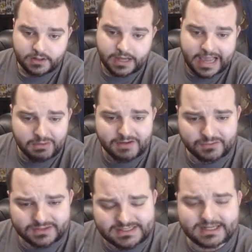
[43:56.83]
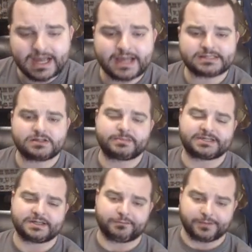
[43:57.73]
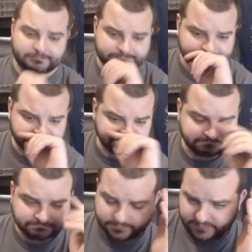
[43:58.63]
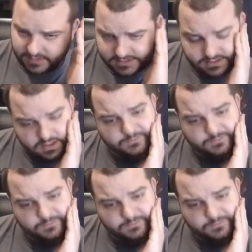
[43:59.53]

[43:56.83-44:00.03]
However, this guy is a little bit different. So